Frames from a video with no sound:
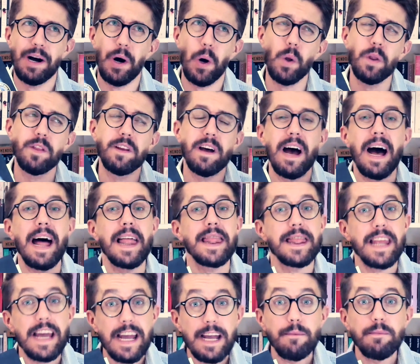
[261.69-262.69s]
On the
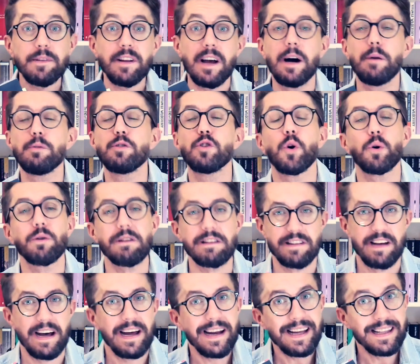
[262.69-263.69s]
unnamed
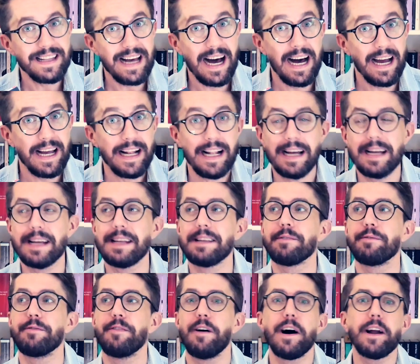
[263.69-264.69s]
authoritarian island,
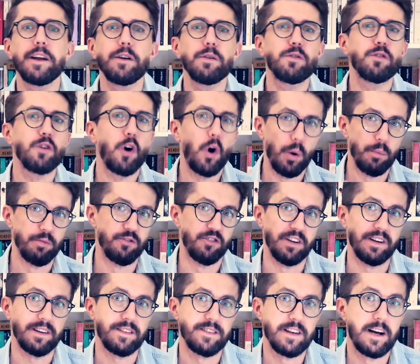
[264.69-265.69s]
various
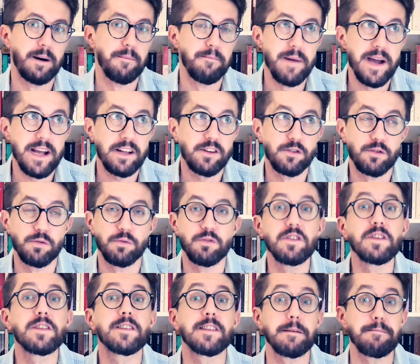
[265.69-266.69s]
objects are made to
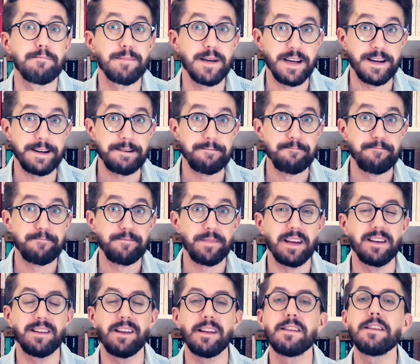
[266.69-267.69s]
disappear.
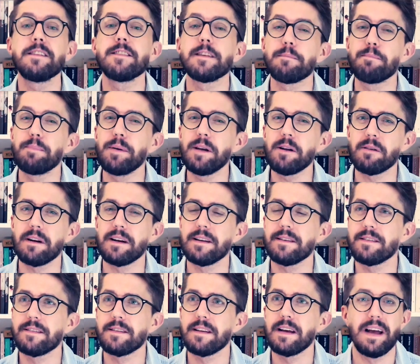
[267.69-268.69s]
The
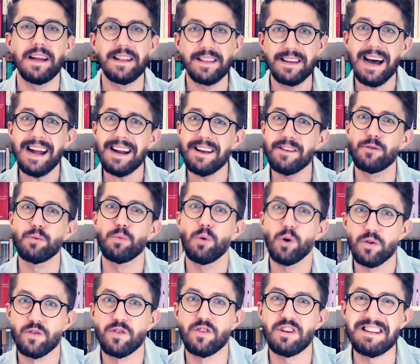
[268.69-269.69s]
disappearance, and that is
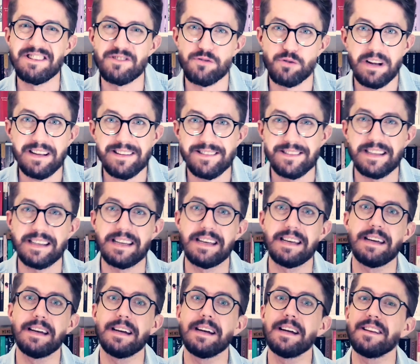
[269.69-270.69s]
what's interesting
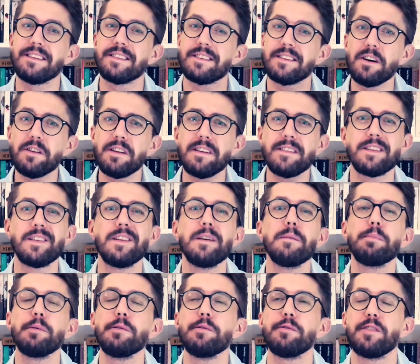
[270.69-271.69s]
here, is not a
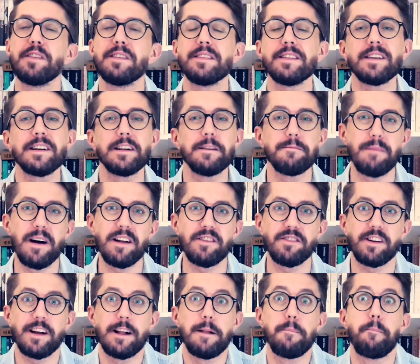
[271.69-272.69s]
simple physical
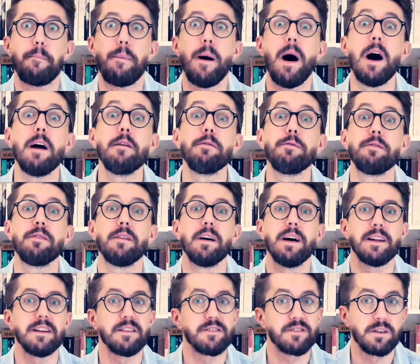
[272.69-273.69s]
magical puff
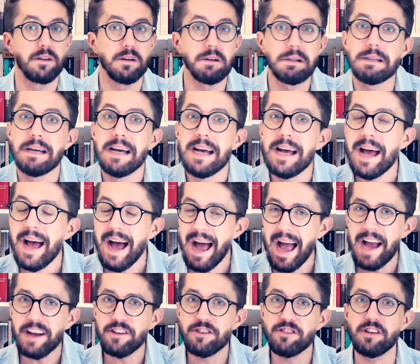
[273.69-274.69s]
and it's gone.
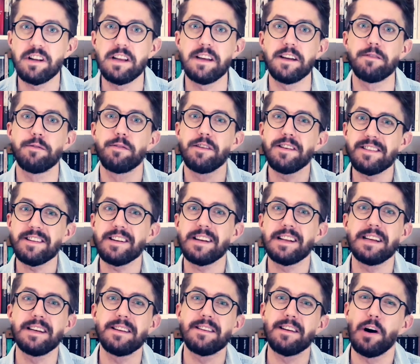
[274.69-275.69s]
Actually,
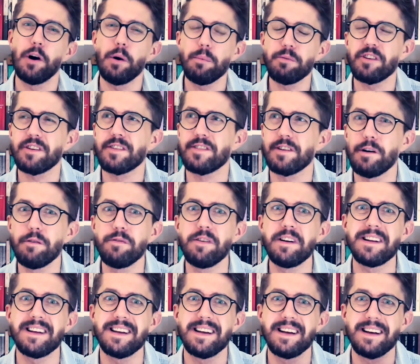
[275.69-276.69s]
physically, the objects
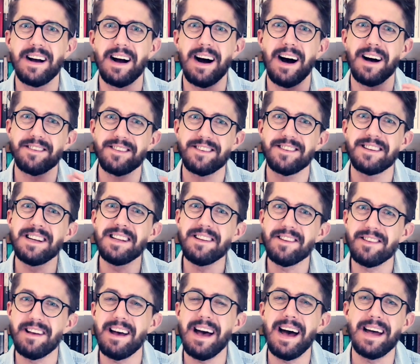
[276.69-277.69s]
often are still
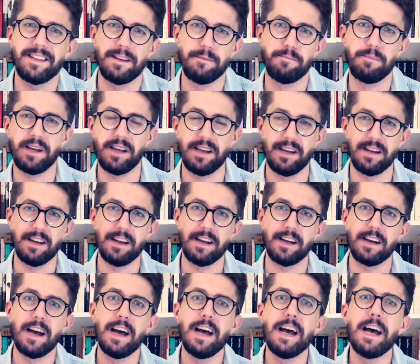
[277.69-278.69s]
there at the
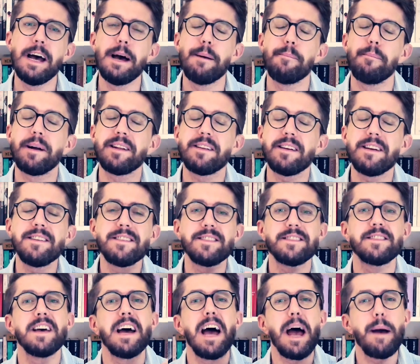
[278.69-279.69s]
beginning, but it's
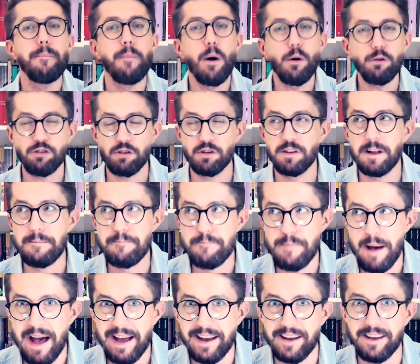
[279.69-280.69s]
the emotional
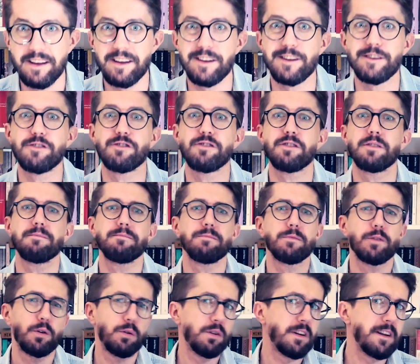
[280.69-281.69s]
baggage,
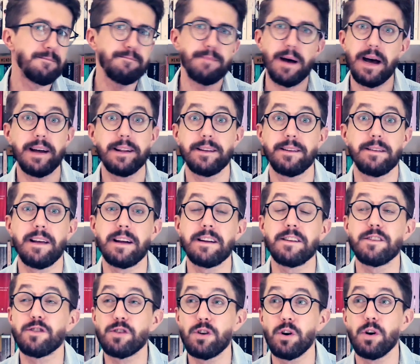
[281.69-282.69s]
good and bad, that
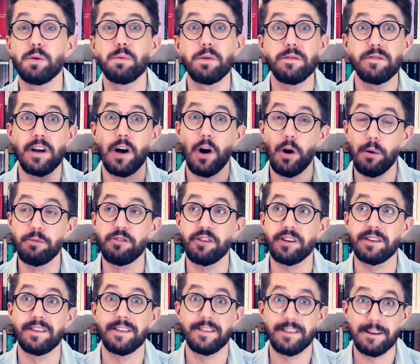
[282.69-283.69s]
is gone with the
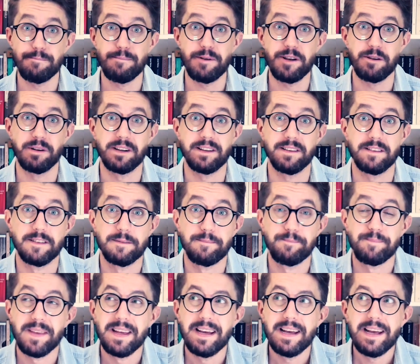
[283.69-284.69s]
object disappearance.
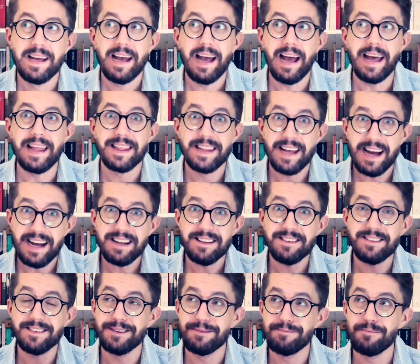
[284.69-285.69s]
And that
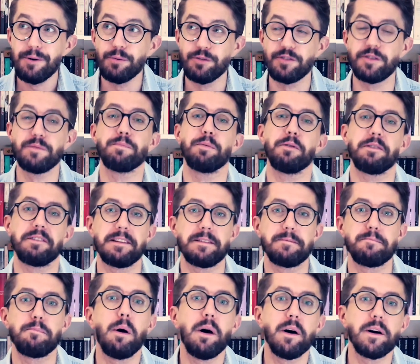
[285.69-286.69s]
is the most
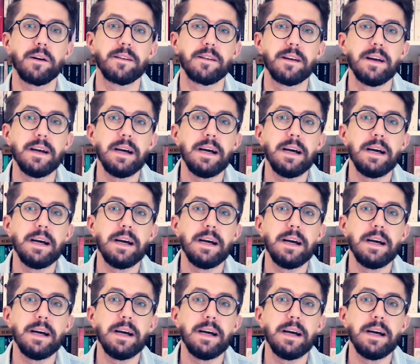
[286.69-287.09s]
important part.